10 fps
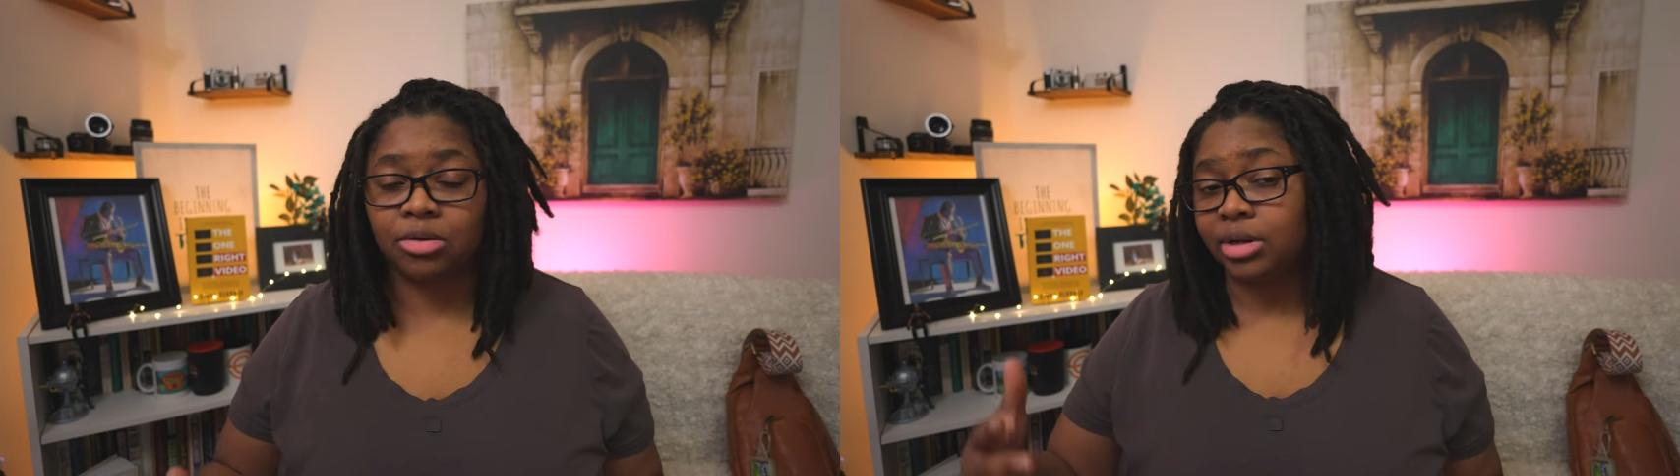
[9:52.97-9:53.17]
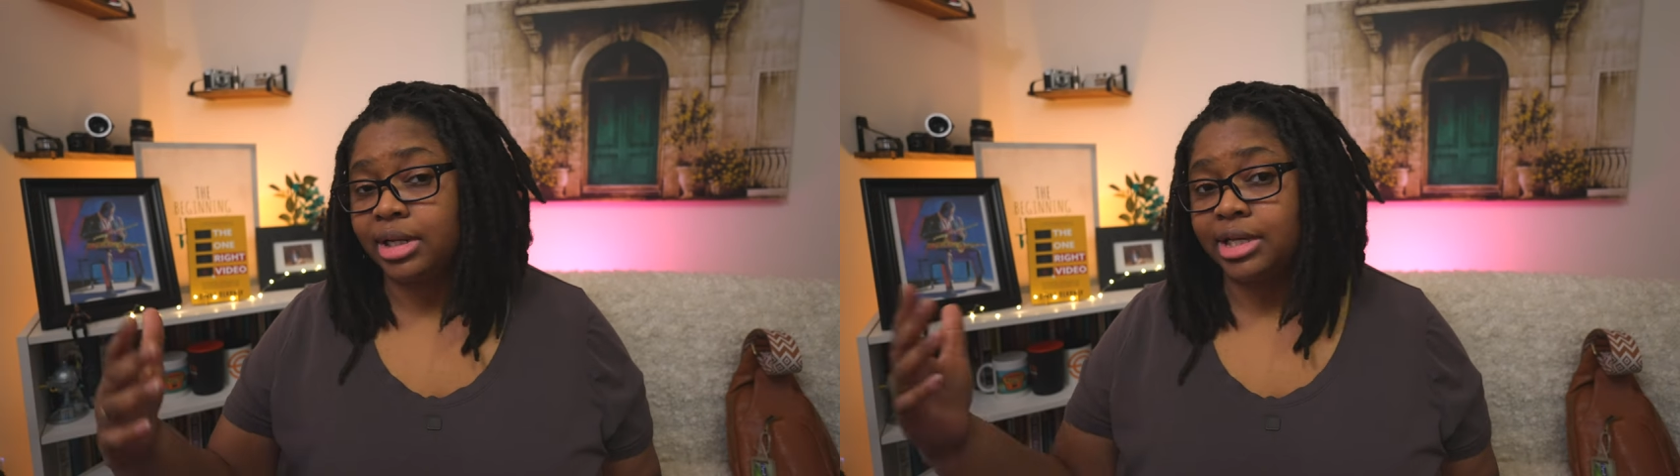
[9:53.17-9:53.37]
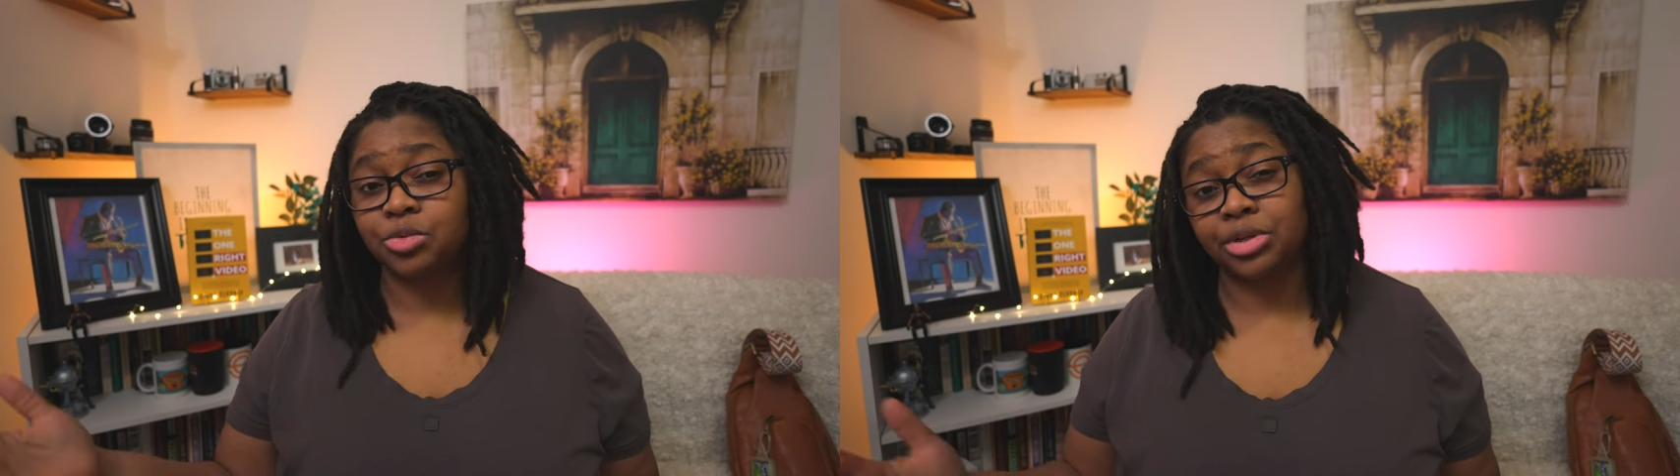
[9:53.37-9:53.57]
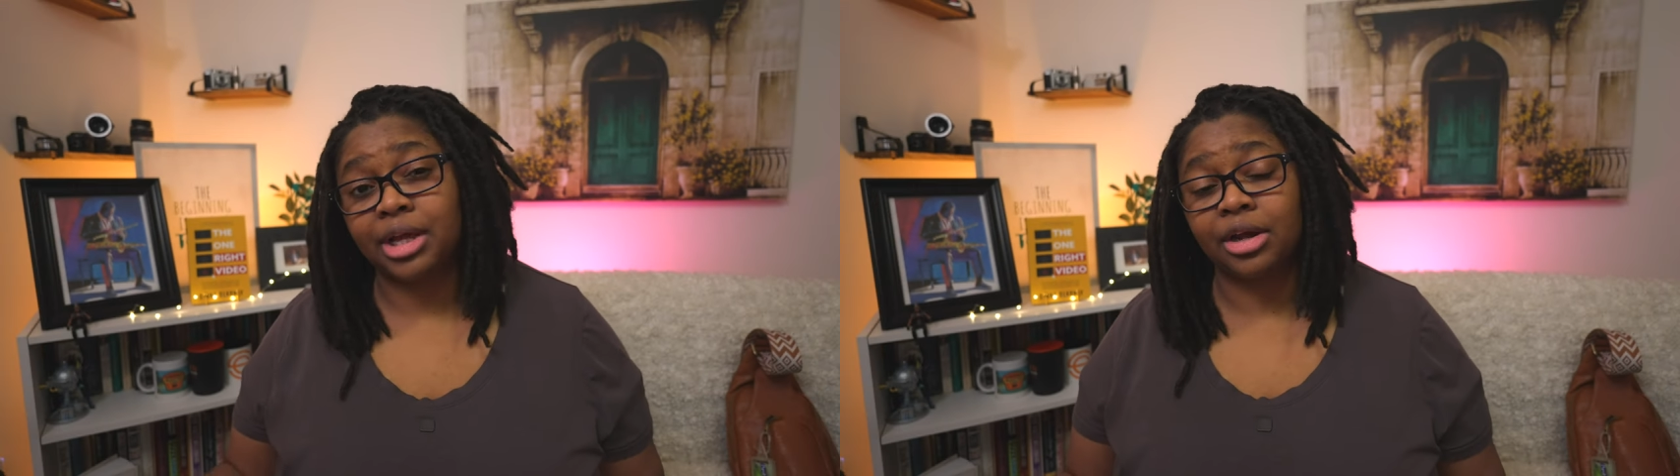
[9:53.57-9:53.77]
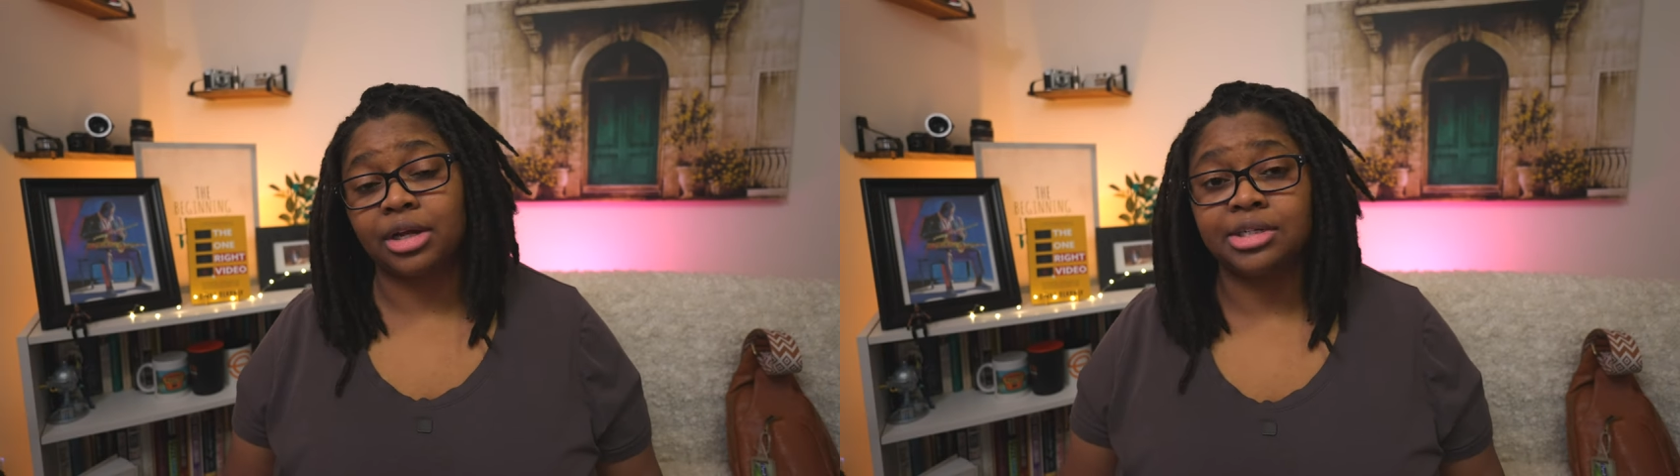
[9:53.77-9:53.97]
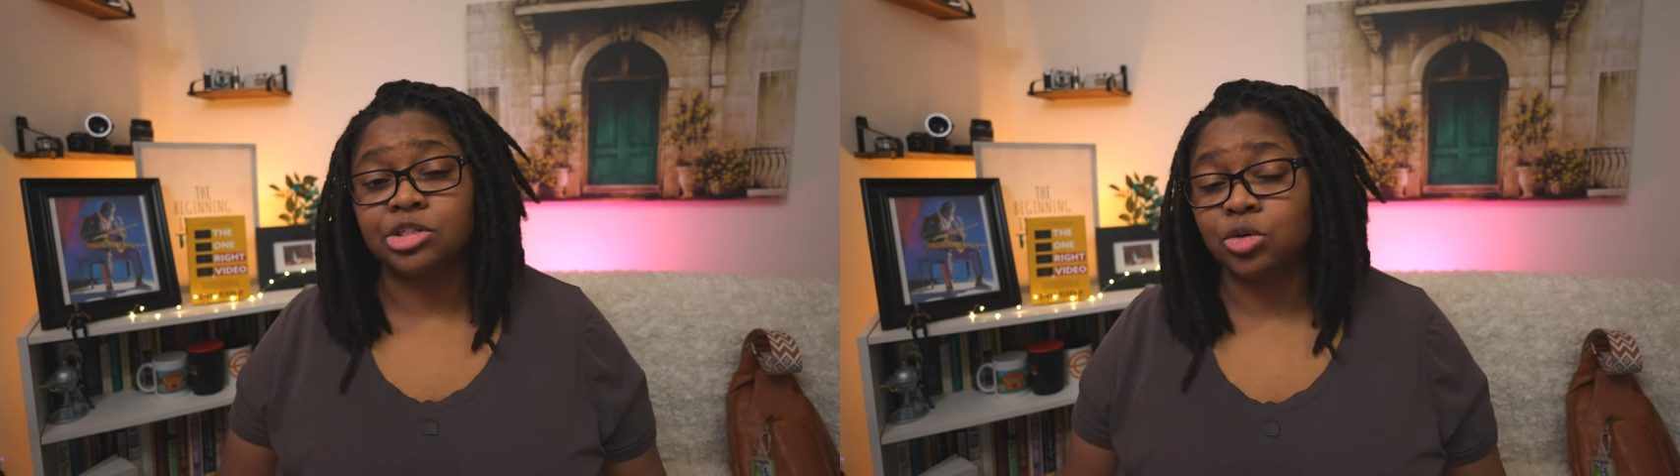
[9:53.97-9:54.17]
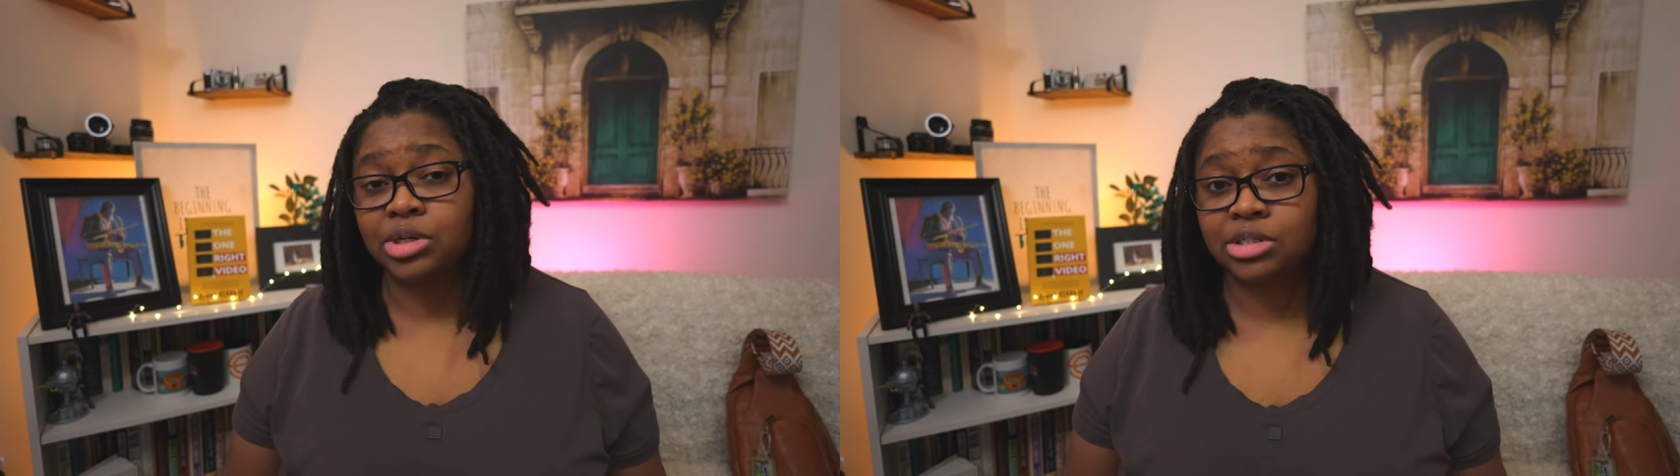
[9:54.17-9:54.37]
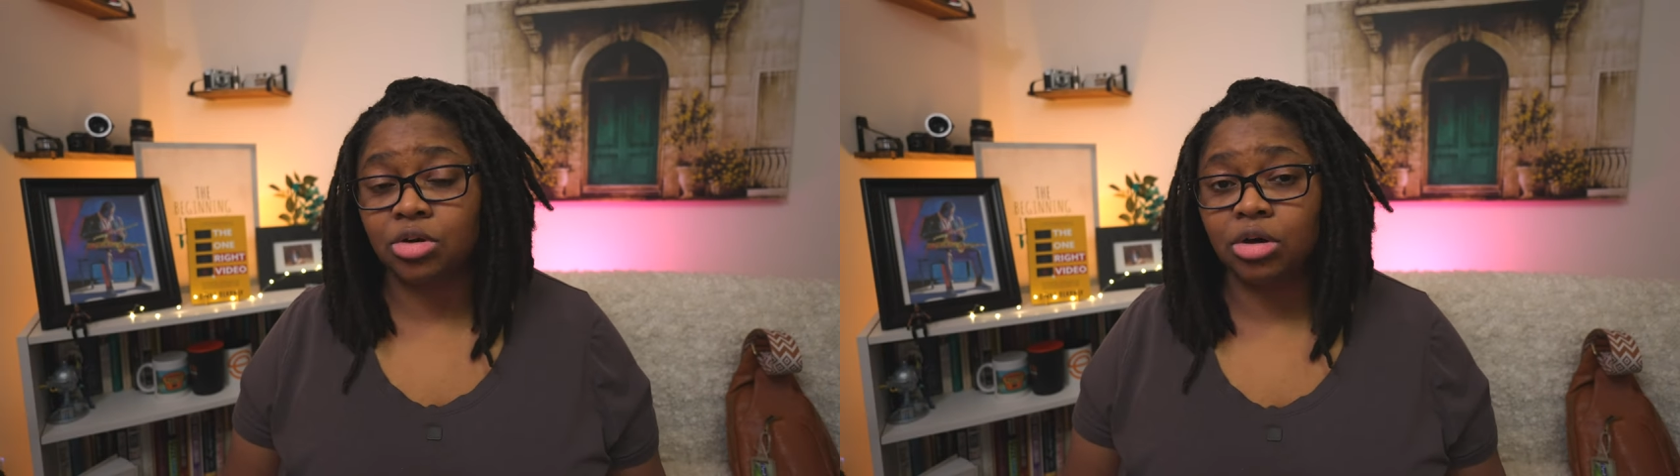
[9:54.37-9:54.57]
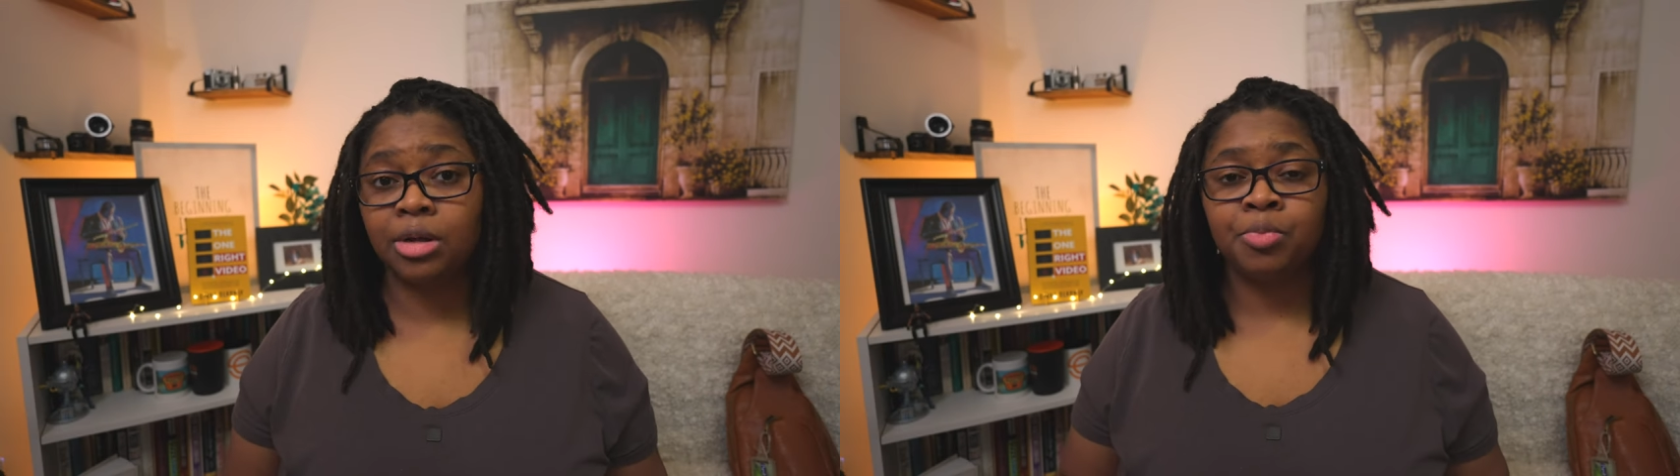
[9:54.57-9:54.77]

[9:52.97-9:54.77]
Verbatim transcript: On days where the air conditioner wasn't on,